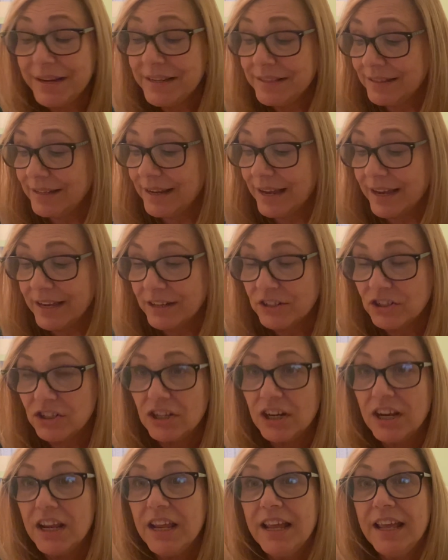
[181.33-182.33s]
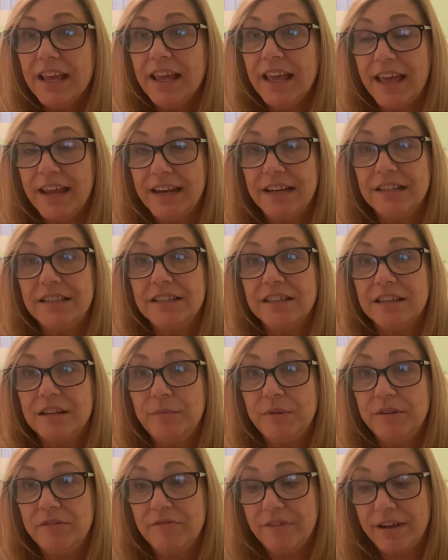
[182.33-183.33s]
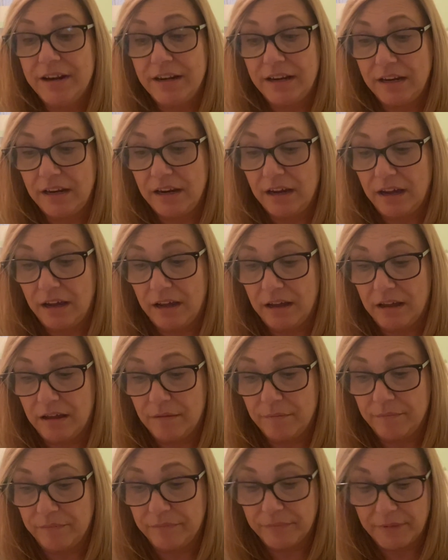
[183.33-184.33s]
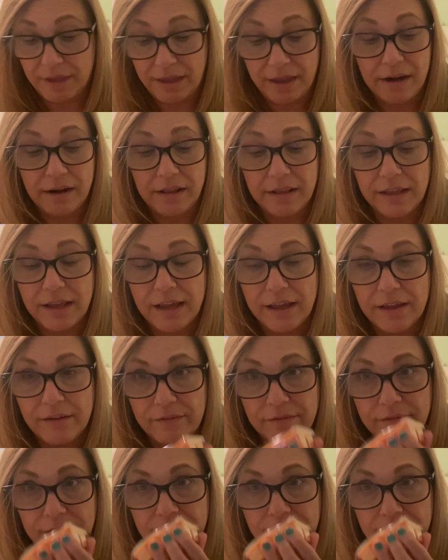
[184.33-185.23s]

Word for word: stash and it's going to be ready. Um, and I'll have,